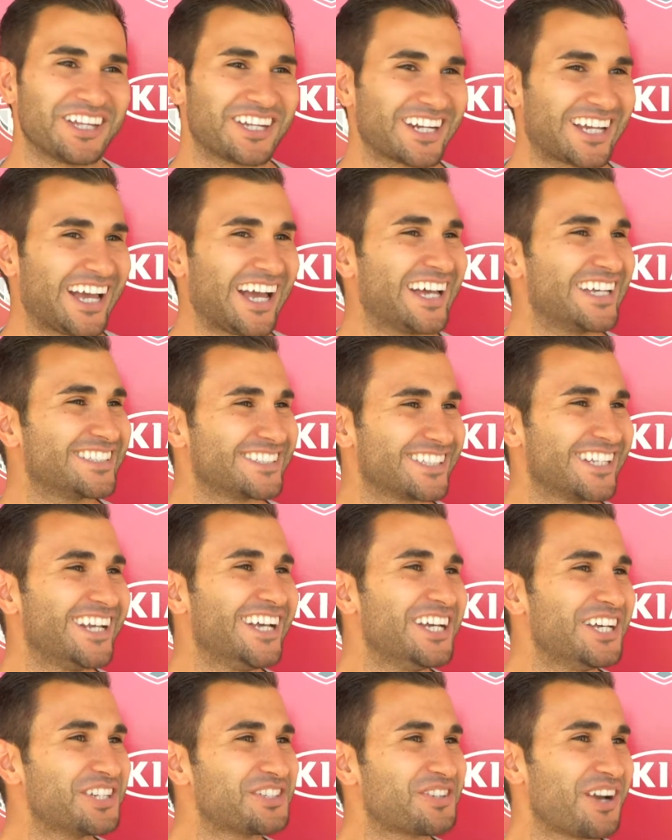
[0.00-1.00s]
lot of guys
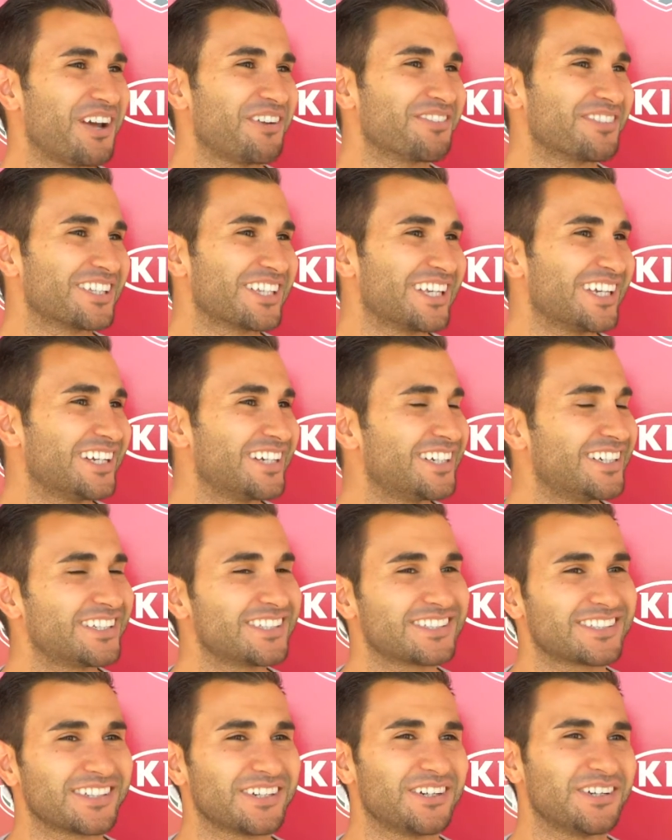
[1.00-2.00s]
traveling here,
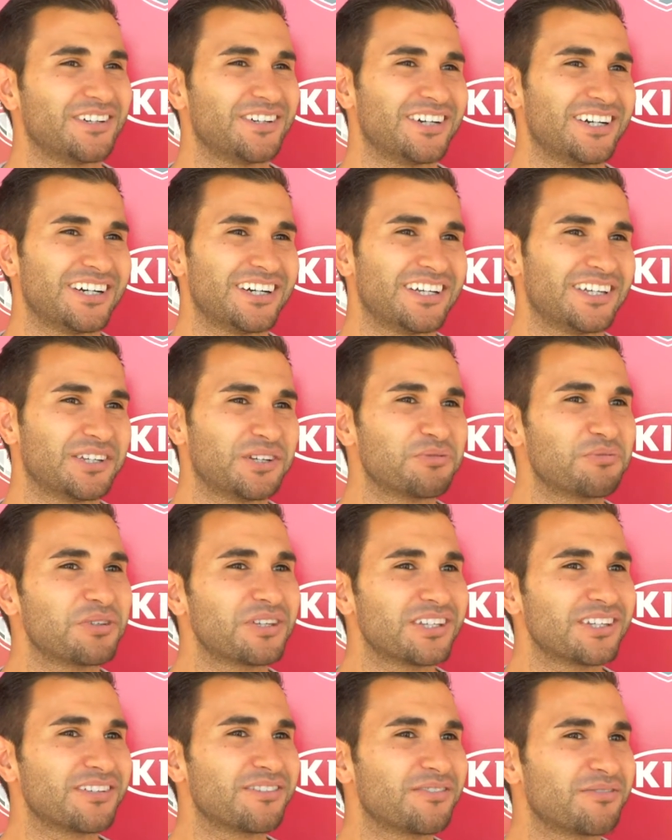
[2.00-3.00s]
so uh, it'll
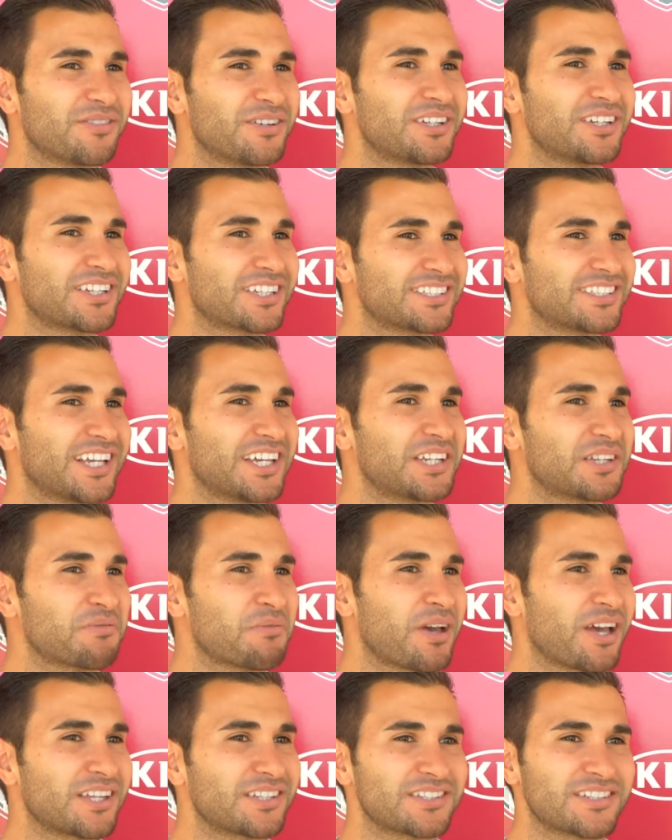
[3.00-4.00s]
be a fun, exciting
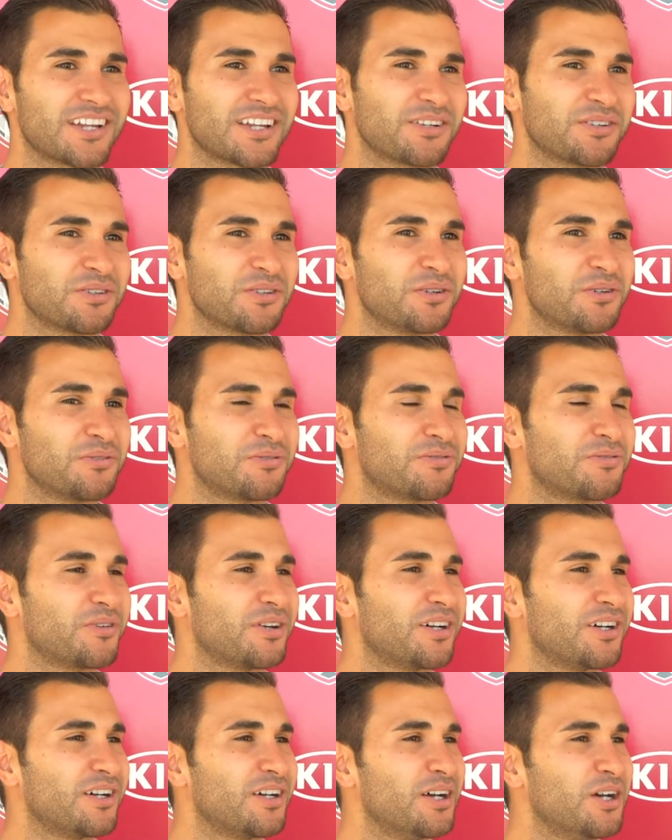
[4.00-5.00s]
match. I don't know if
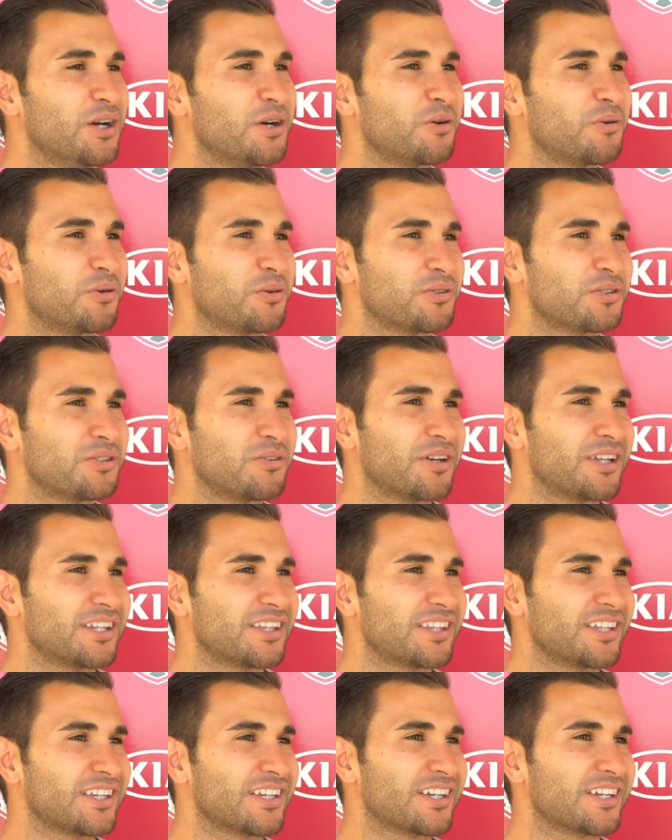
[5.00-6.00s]
uh, we'll do
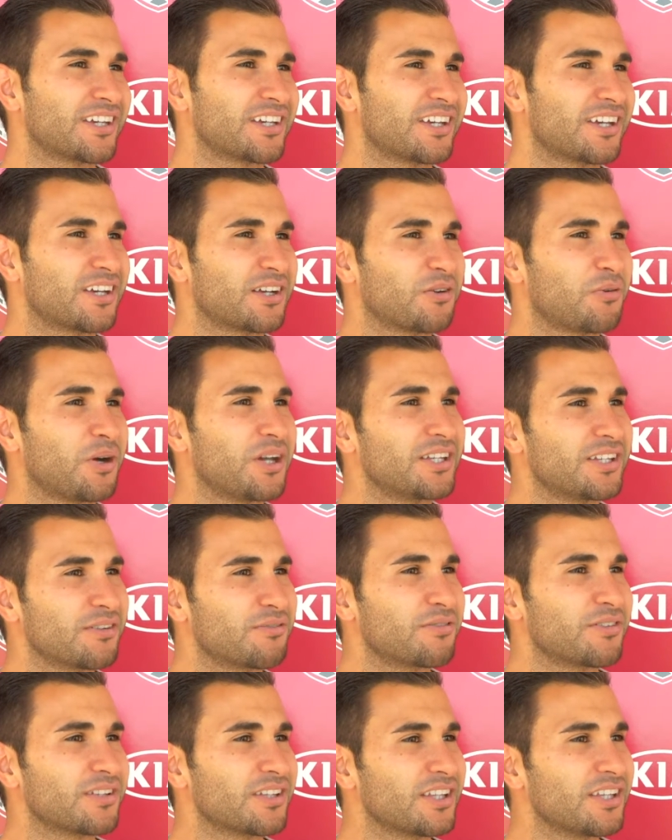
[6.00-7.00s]
anything quite
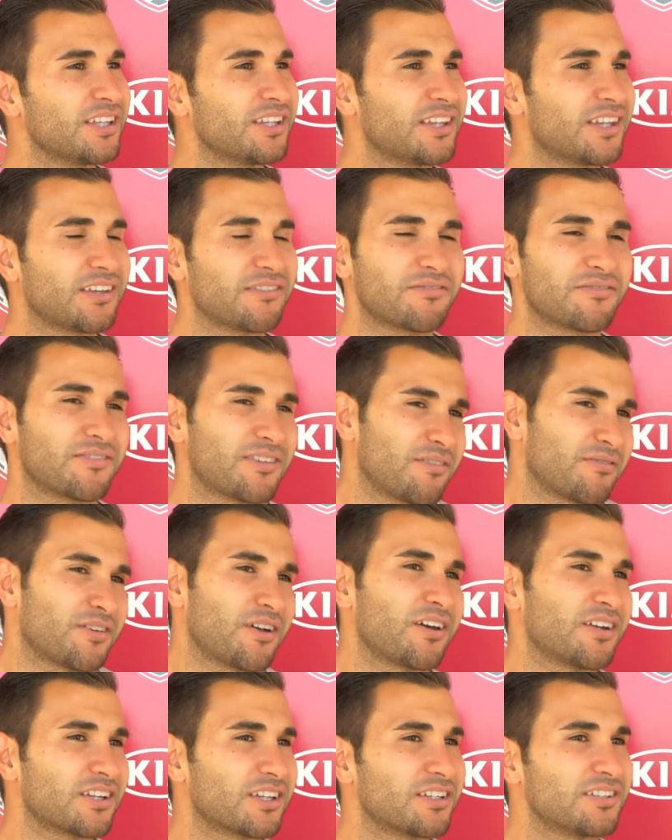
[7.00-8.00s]
differently. They've they've
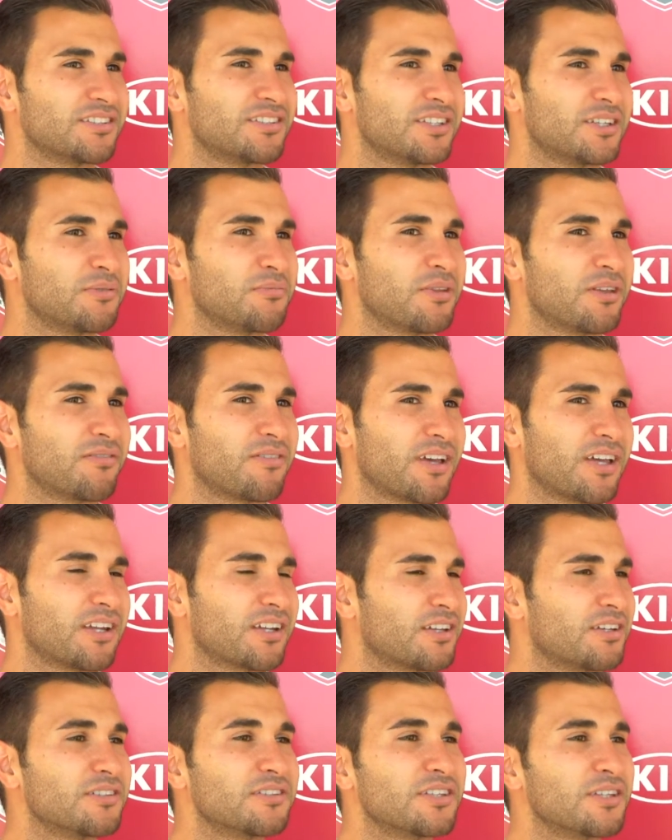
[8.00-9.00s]
got a good team. They've had
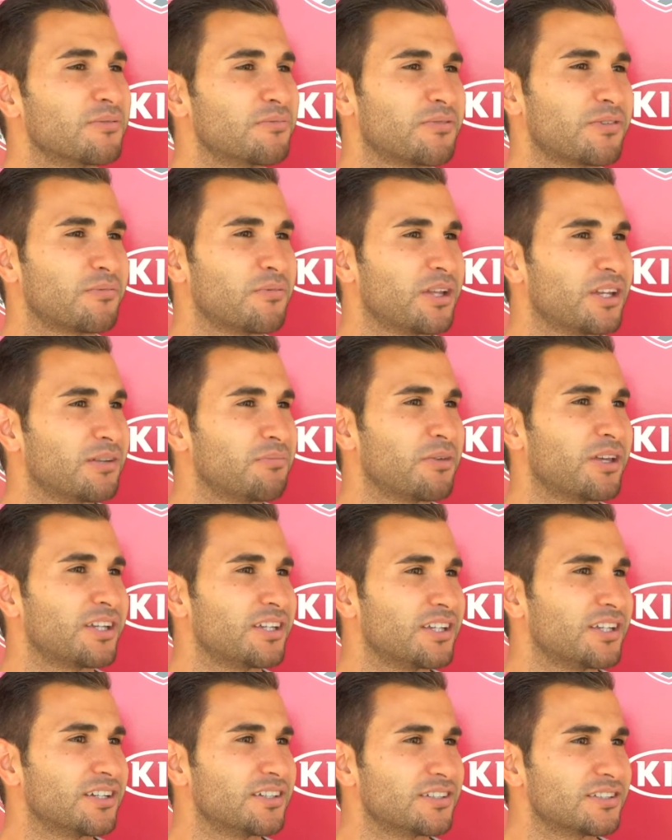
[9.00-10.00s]
a good team for many
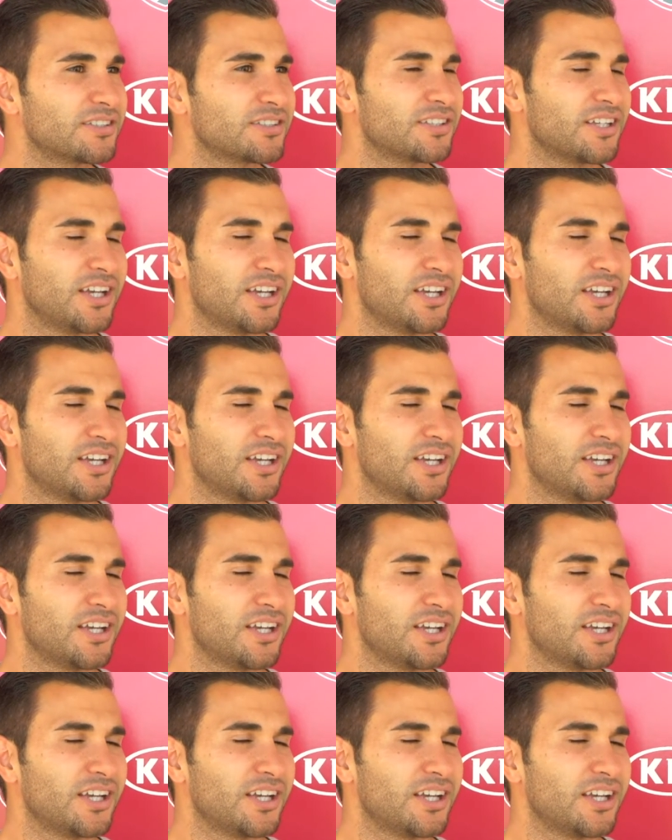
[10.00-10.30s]
many years.